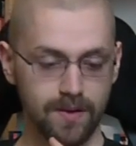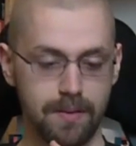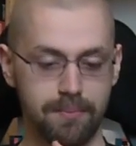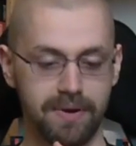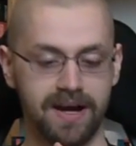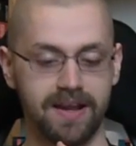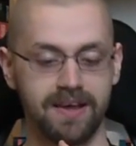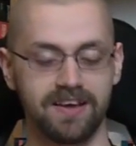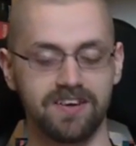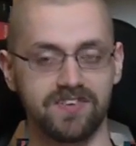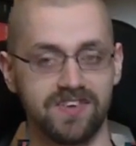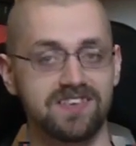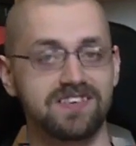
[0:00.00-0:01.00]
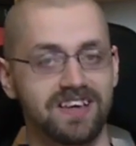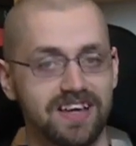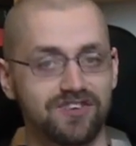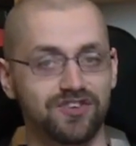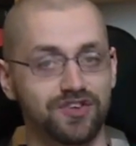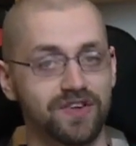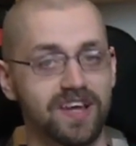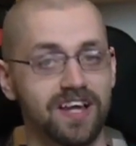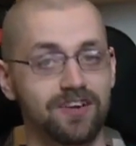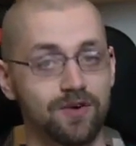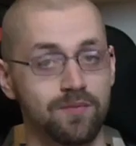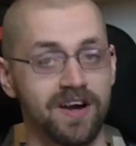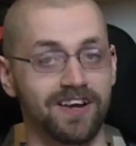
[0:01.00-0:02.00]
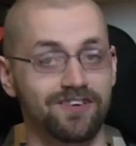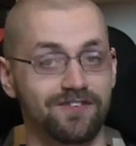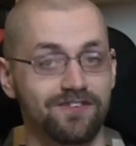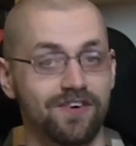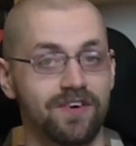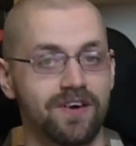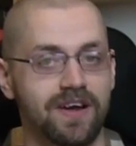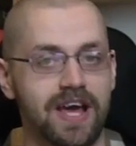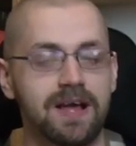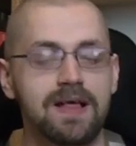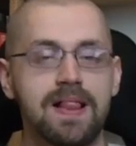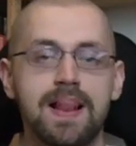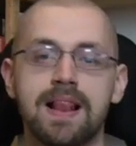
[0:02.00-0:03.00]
But if that's the case, you should get a new microphone, okay?